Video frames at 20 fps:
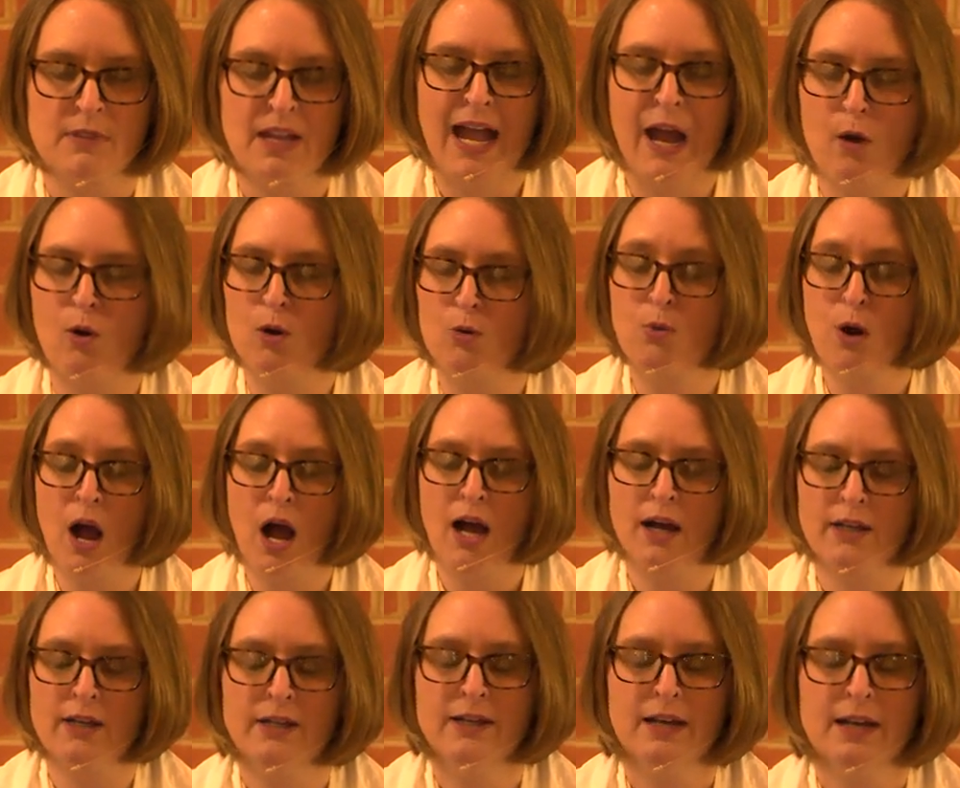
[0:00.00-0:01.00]
our
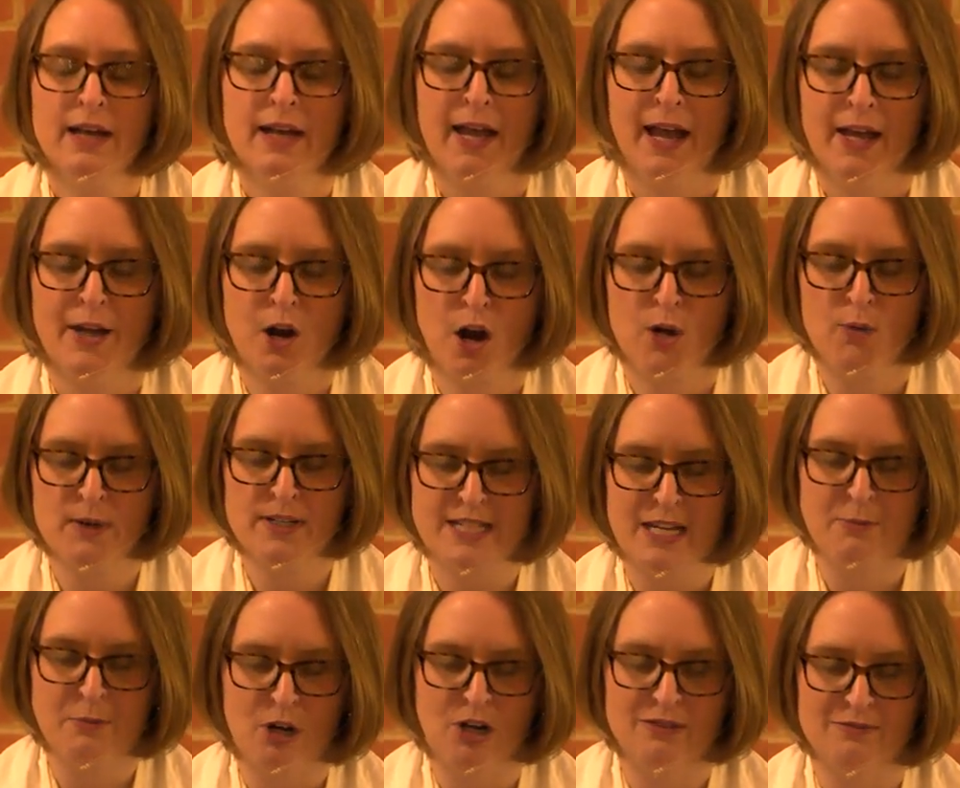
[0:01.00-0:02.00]
rock and our
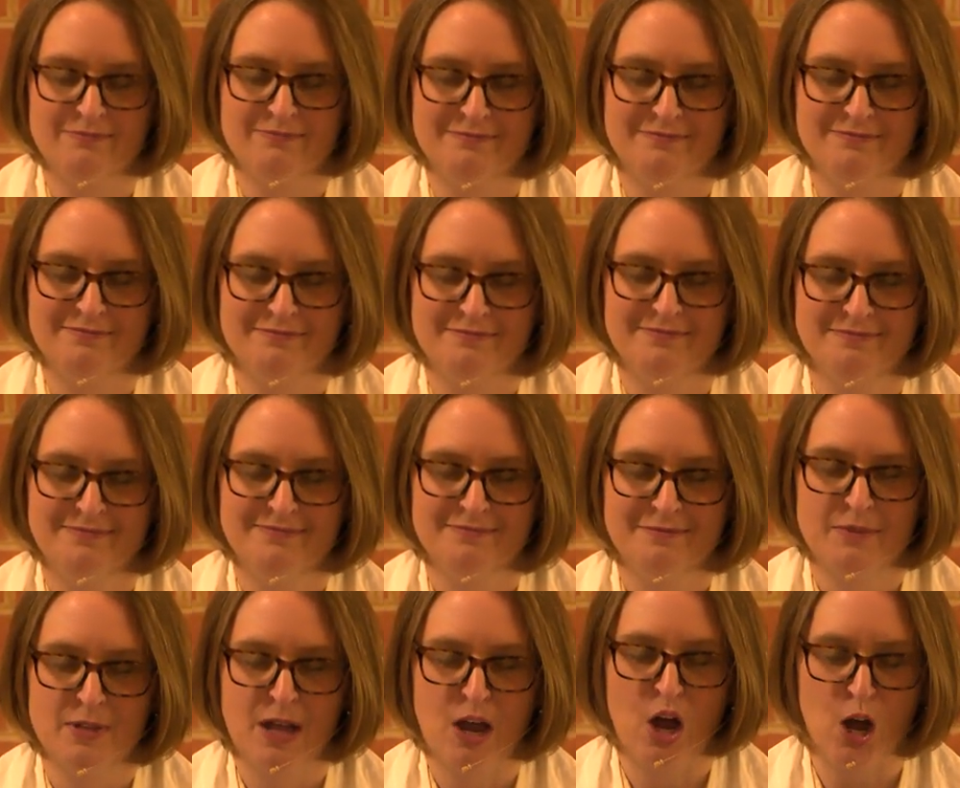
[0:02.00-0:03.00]
redeemer.
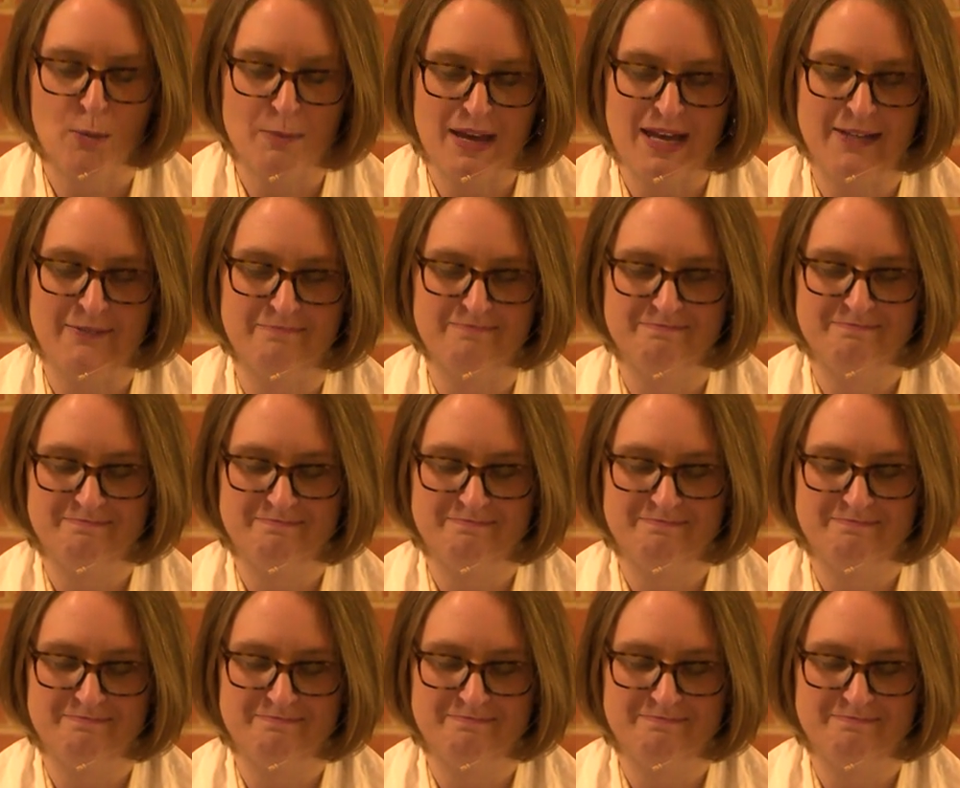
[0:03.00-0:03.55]
Amen.